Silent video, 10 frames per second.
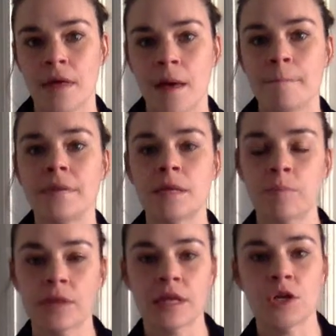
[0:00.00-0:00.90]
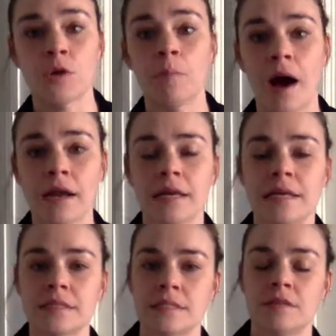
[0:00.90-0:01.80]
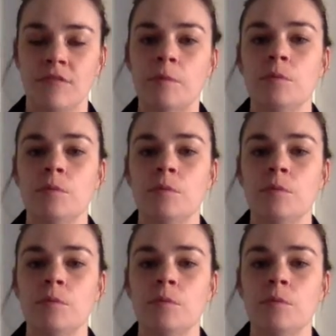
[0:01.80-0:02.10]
manipulate your body into different